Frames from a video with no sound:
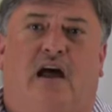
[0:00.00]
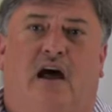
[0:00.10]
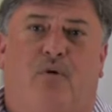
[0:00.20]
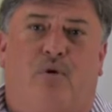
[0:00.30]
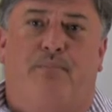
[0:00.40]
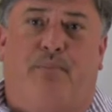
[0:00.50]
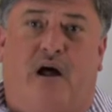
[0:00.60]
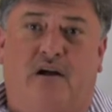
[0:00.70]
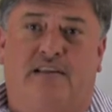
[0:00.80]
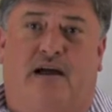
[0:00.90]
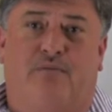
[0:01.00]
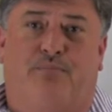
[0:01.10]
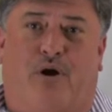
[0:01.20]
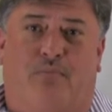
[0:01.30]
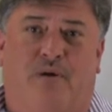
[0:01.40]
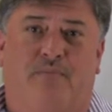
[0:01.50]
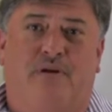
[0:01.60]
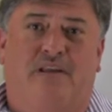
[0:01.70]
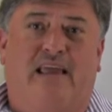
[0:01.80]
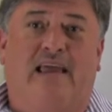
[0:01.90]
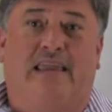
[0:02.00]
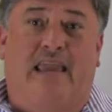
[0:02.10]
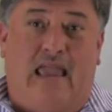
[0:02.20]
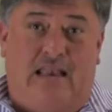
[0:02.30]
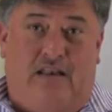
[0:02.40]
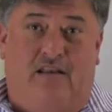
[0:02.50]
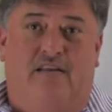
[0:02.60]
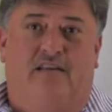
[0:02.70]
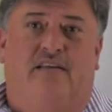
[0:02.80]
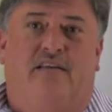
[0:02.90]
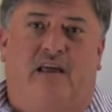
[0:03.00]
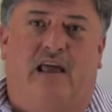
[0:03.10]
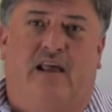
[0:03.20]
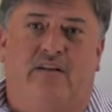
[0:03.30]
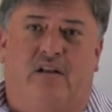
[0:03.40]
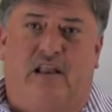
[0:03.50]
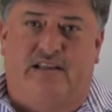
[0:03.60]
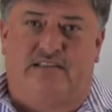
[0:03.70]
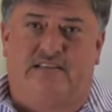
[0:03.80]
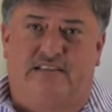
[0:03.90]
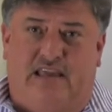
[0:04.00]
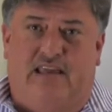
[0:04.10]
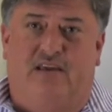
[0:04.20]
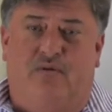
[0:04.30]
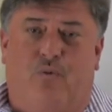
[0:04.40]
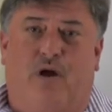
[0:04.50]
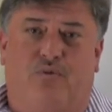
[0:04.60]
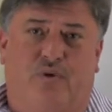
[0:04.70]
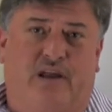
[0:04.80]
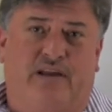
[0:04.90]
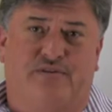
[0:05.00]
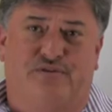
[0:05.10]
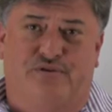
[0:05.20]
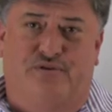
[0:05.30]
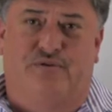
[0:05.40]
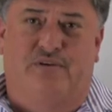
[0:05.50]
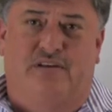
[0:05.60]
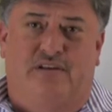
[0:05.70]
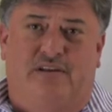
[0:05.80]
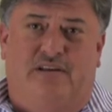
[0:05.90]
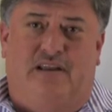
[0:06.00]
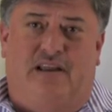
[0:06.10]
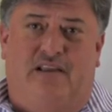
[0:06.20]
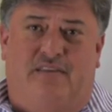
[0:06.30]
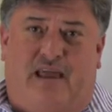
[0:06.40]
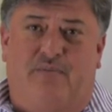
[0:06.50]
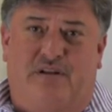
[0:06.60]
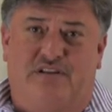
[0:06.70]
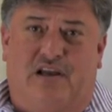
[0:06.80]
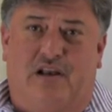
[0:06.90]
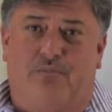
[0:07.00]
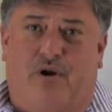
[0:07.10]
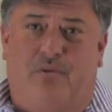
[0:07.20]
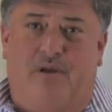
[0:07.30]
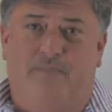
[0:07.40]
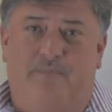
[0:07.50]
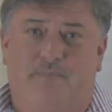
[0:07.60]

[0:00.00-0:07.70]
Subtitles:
our Parktown problem again, and let's see what we're going to do in that particular problem.